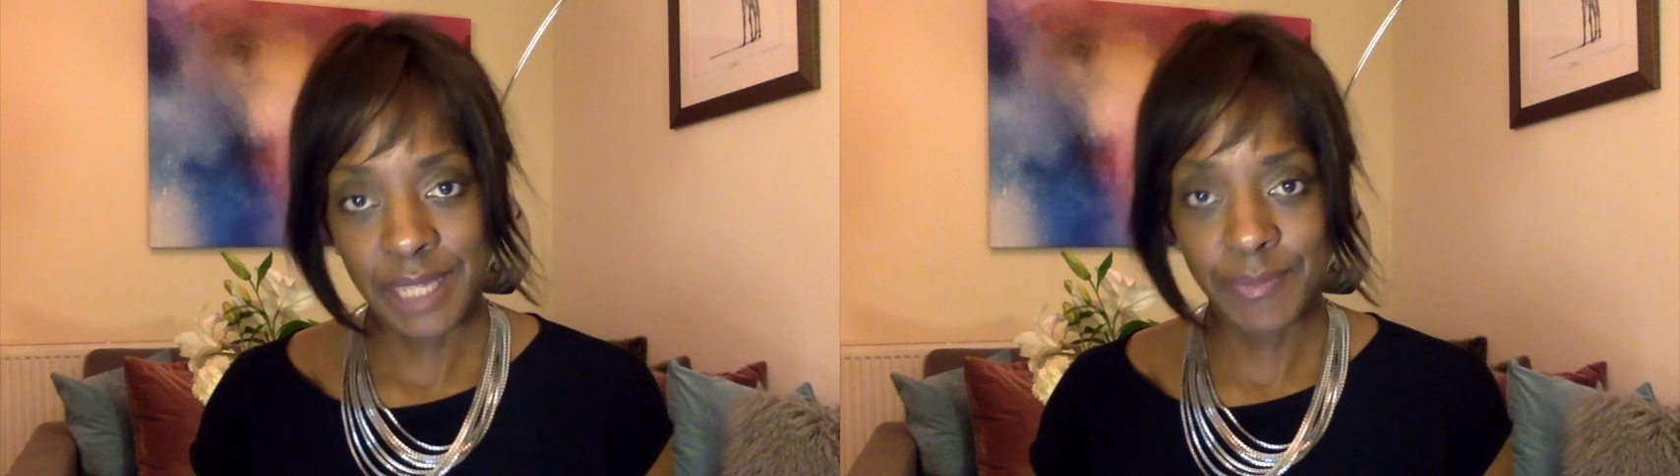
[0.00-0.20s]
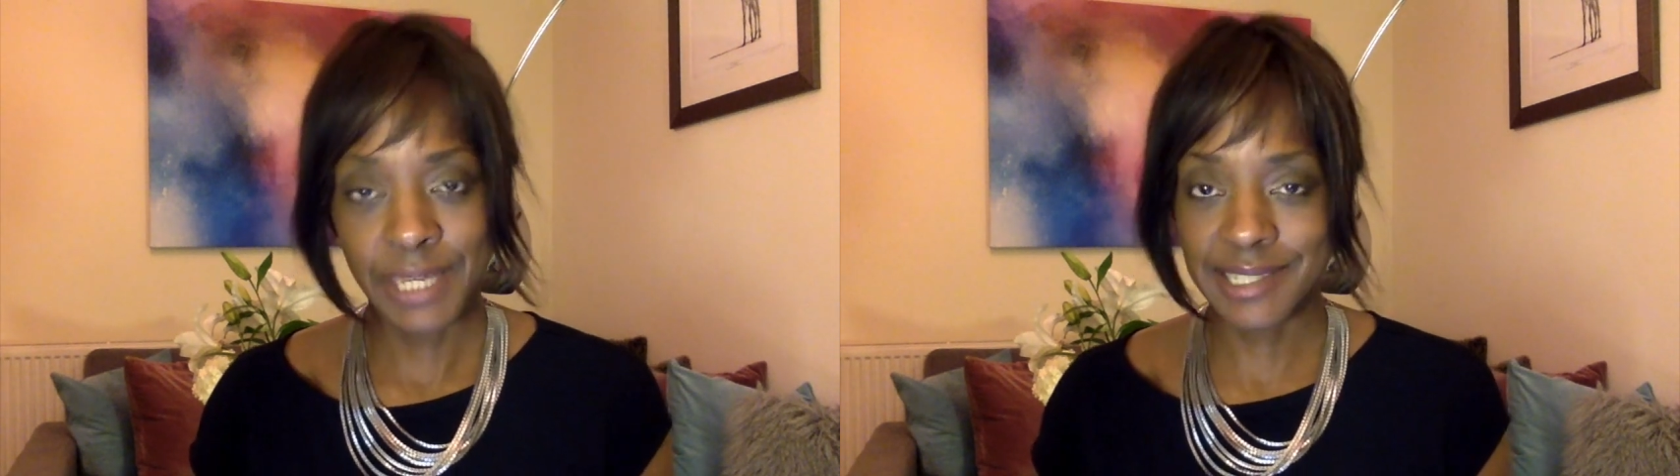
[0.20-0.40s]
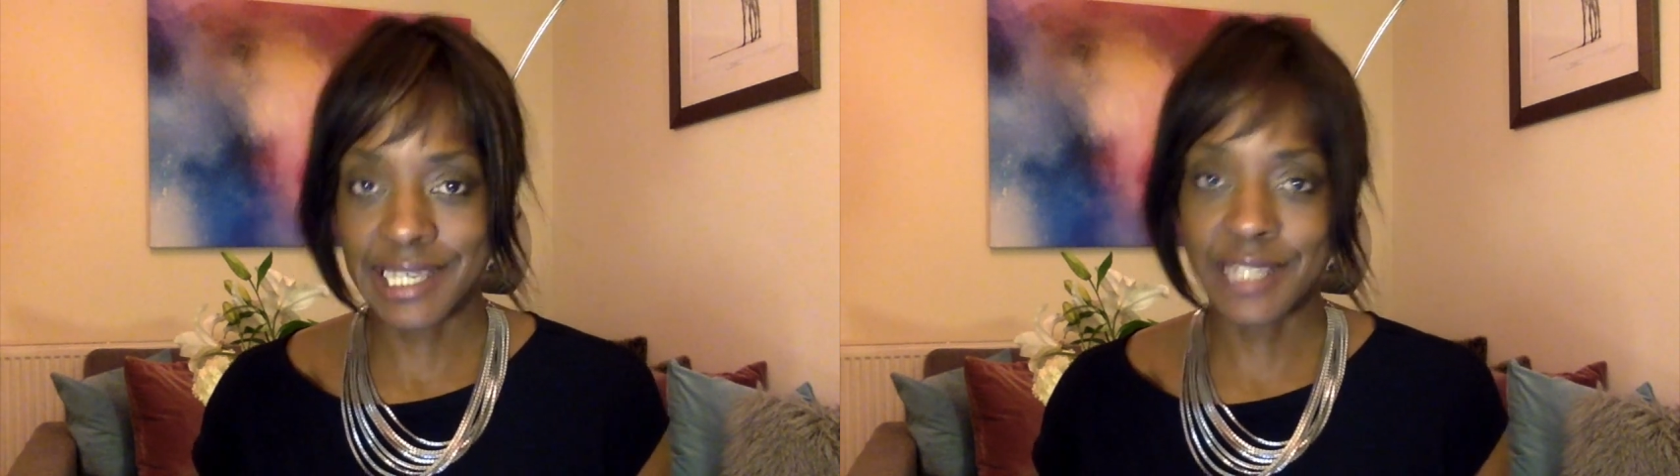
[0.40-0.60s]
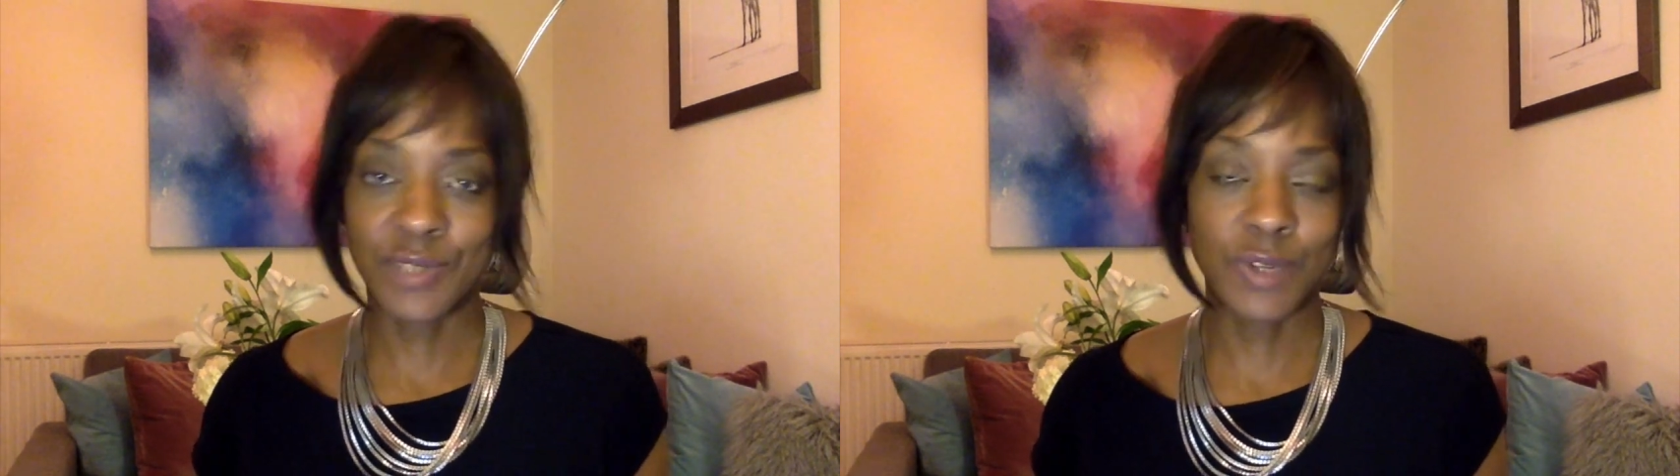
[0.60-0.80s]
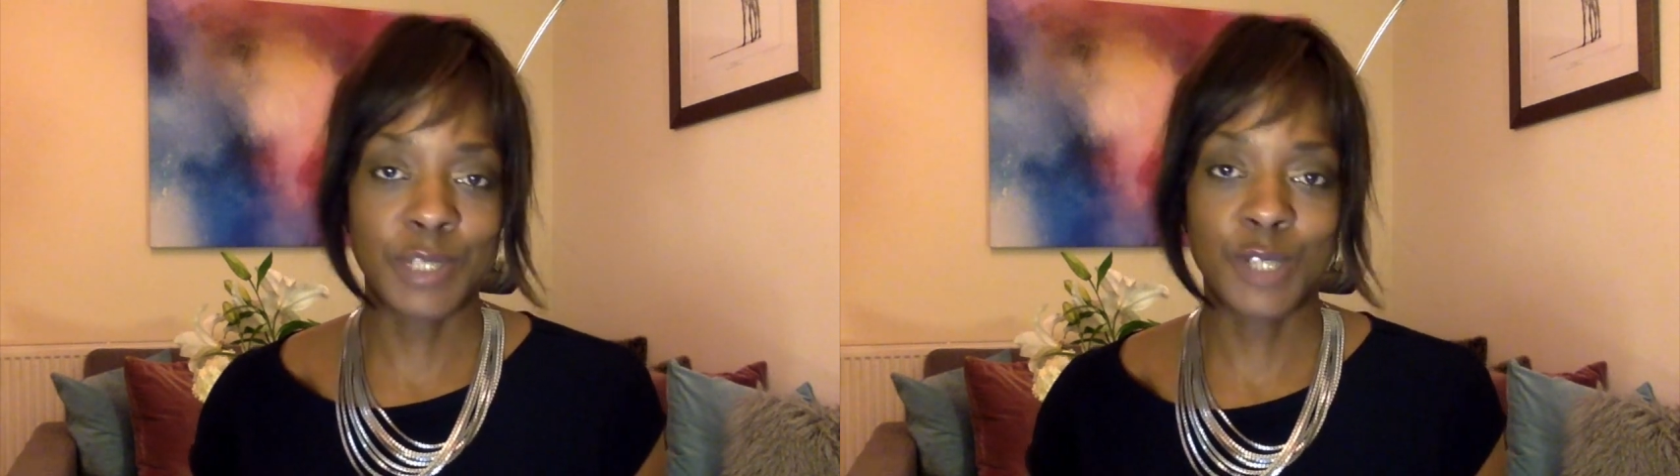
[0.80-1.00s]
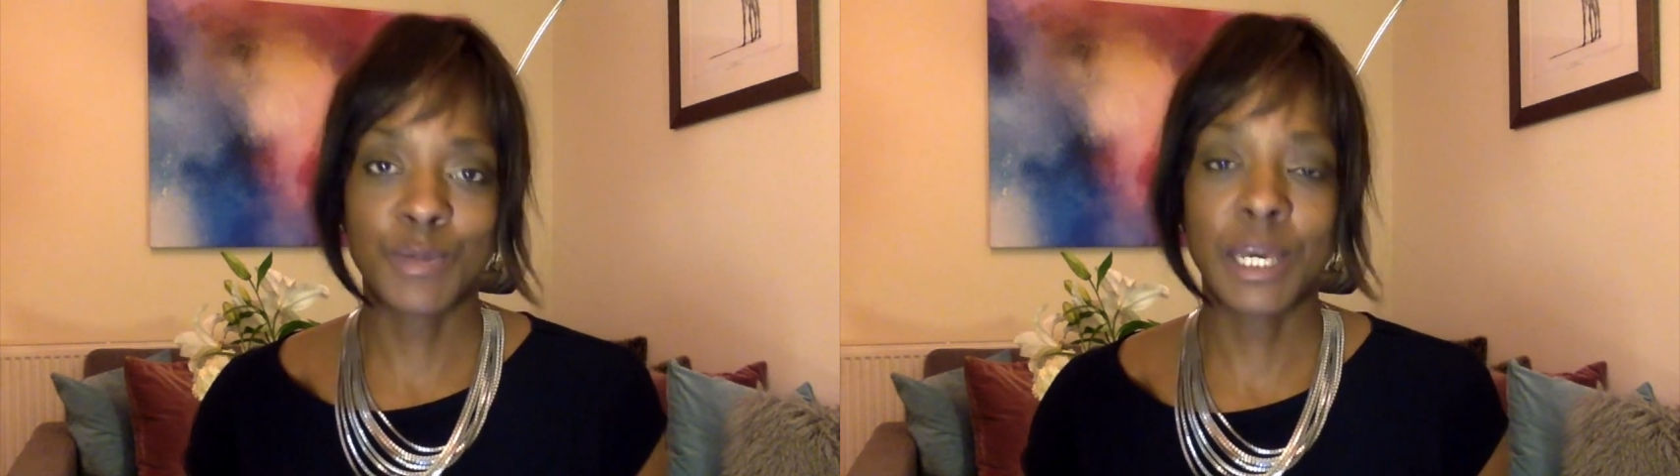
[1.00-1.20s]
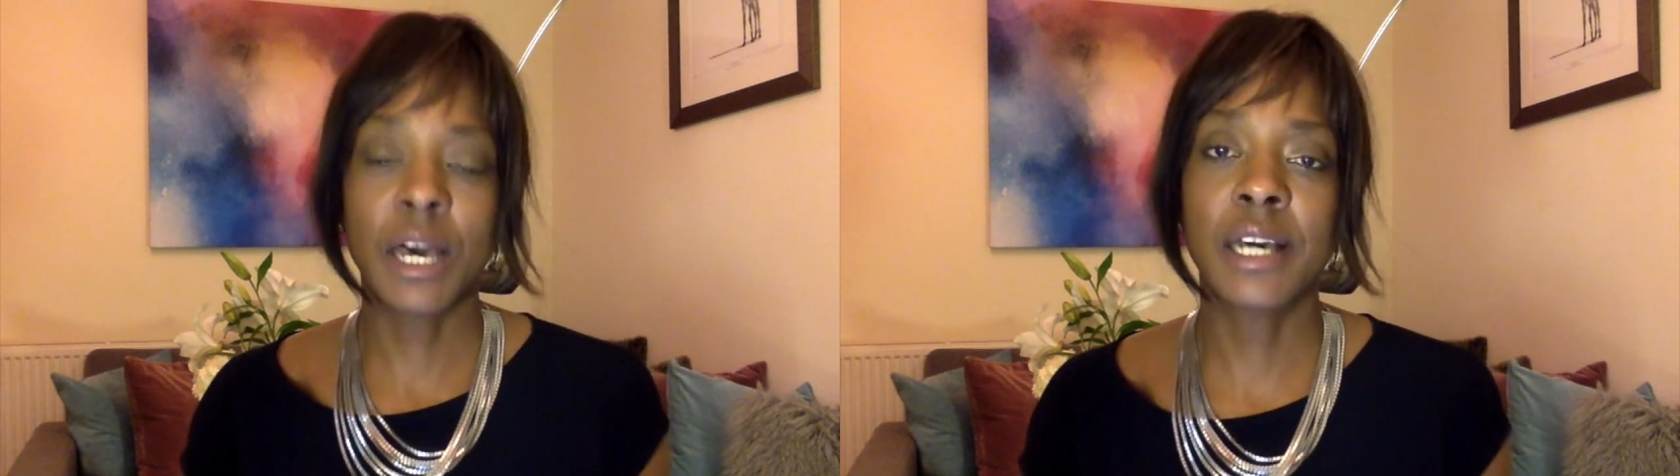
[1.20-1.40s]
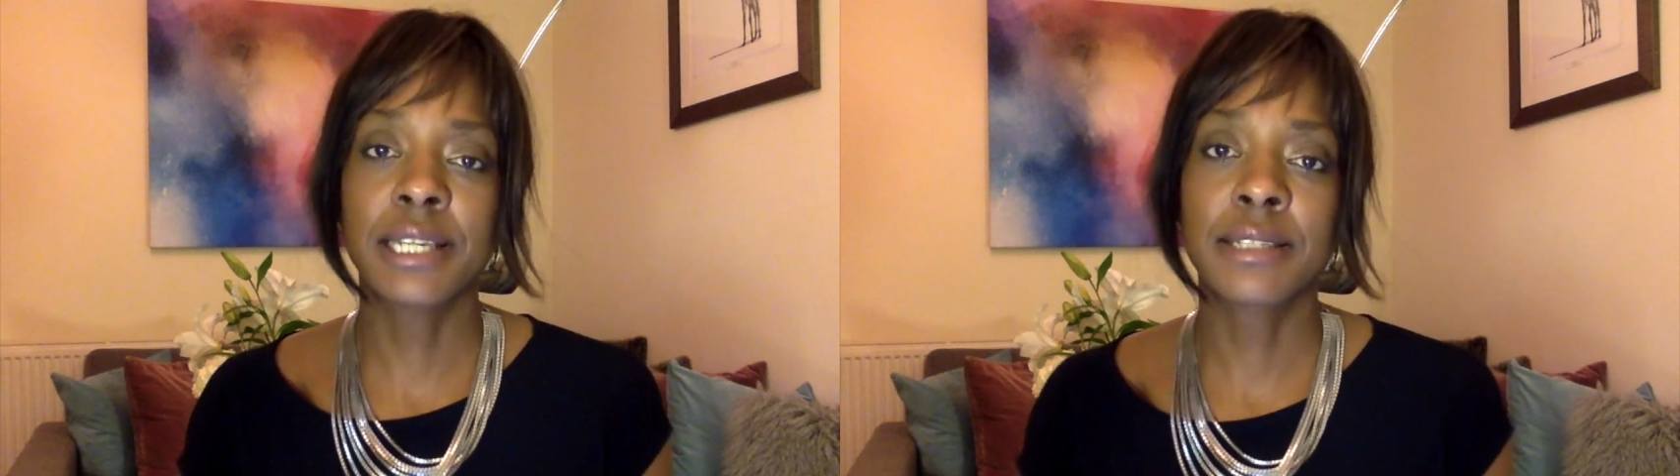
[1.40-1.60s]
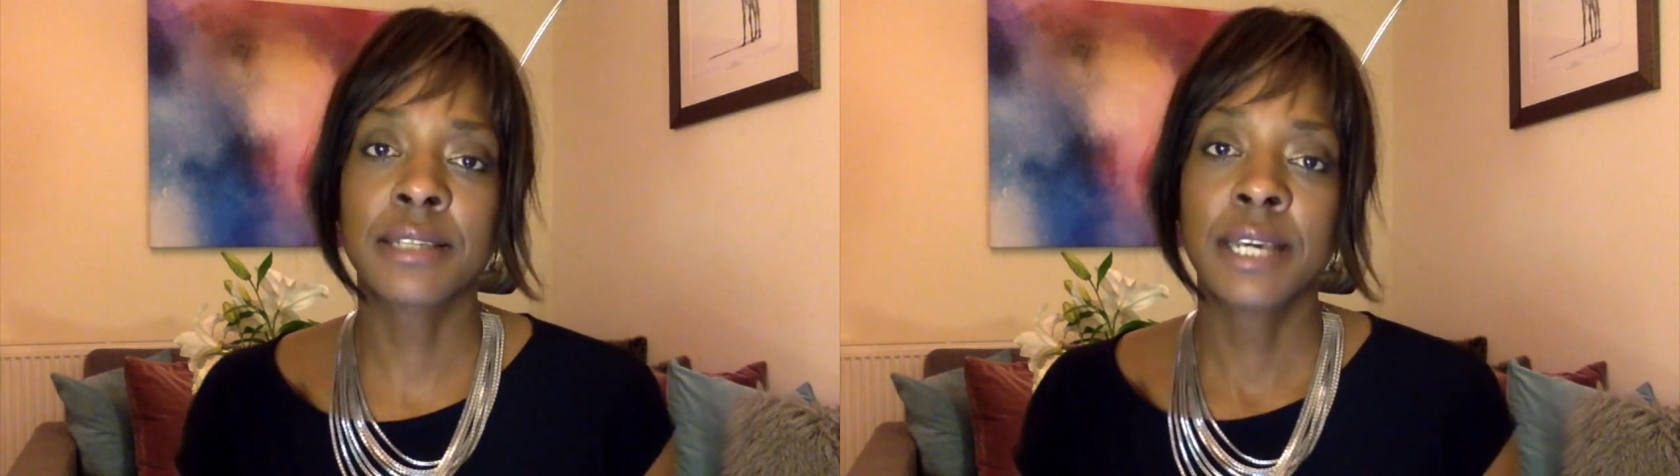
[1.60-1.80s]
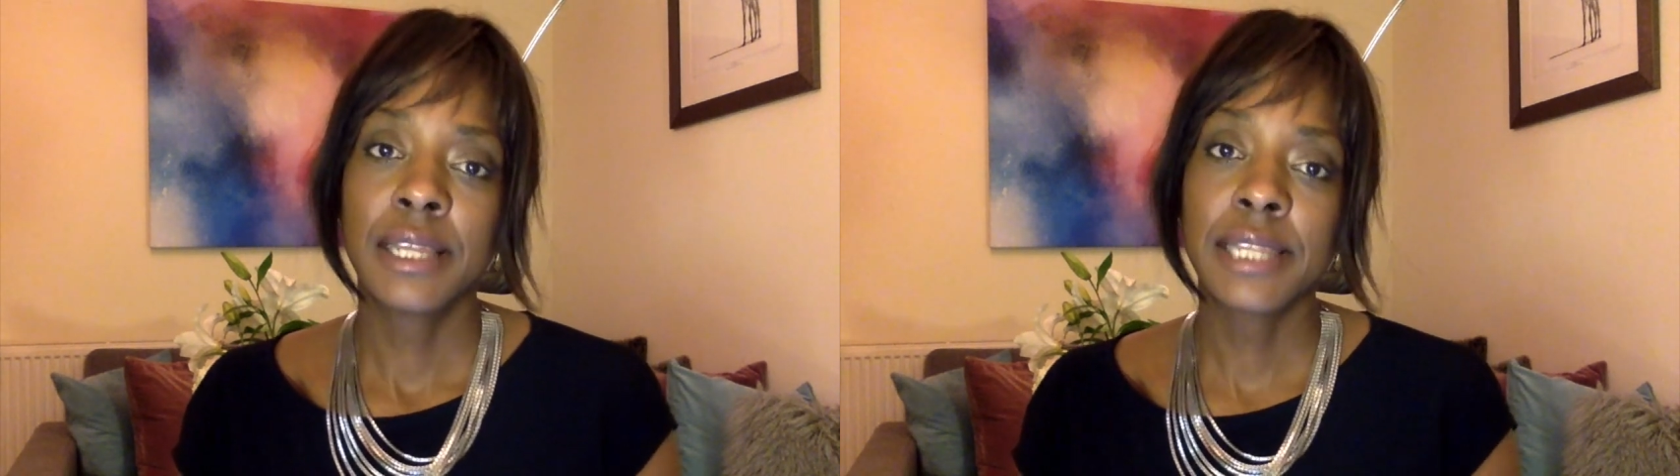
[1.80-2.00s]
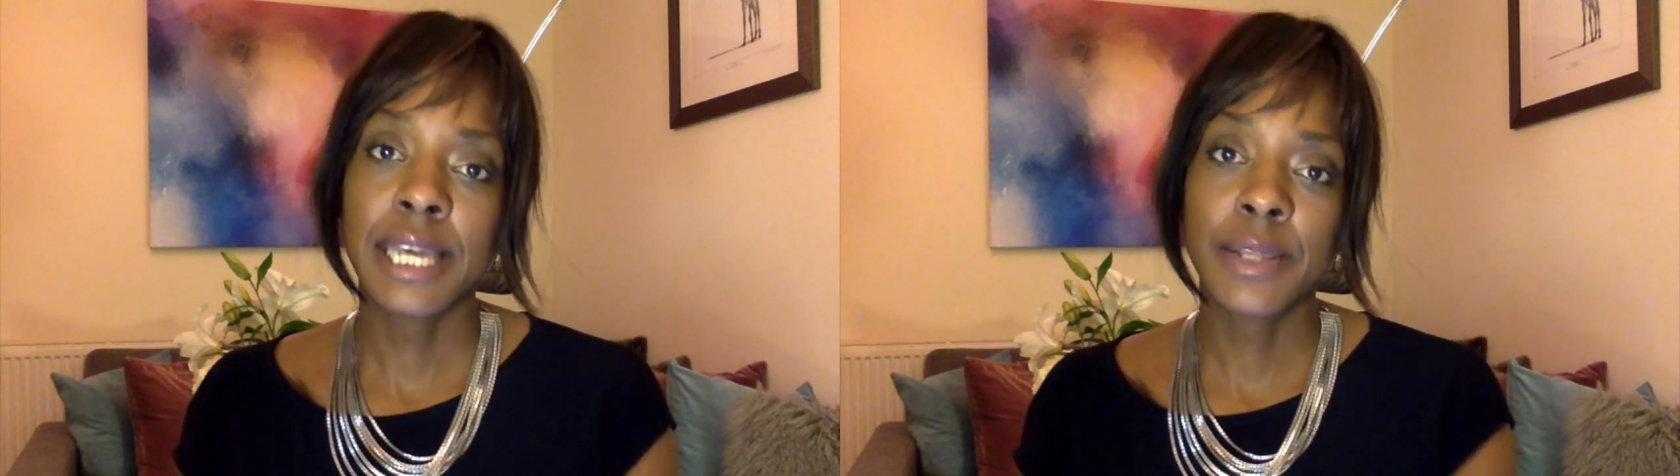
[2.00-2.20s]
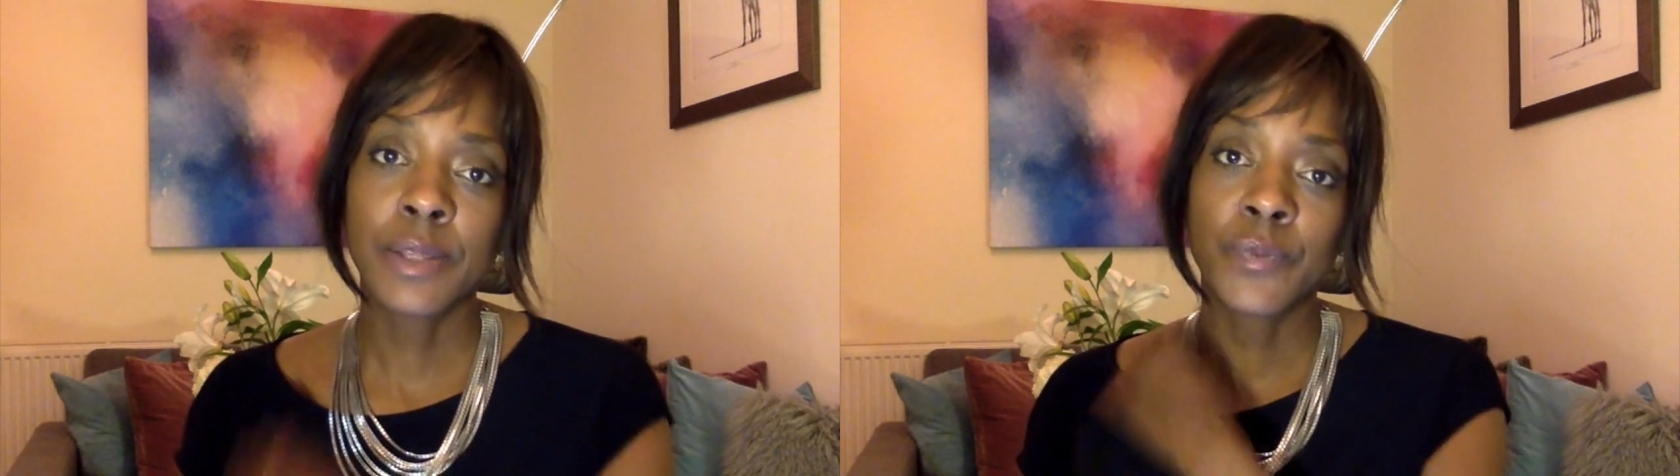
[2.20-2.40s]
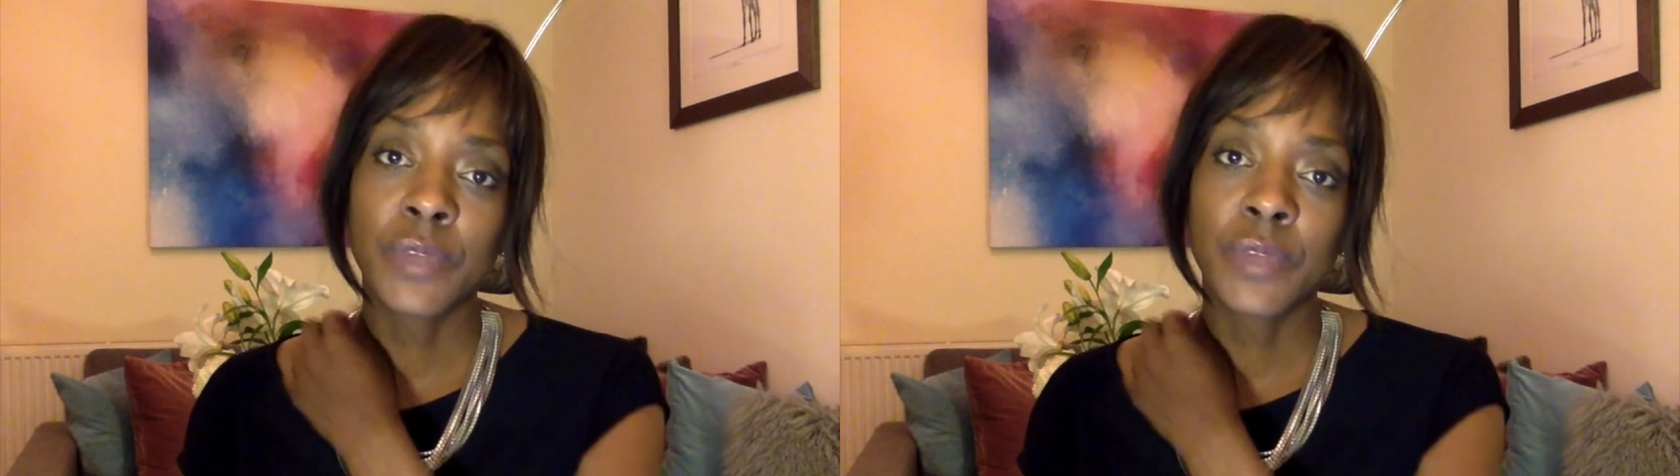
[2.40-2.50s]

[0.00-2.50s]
excess rubbish behind, then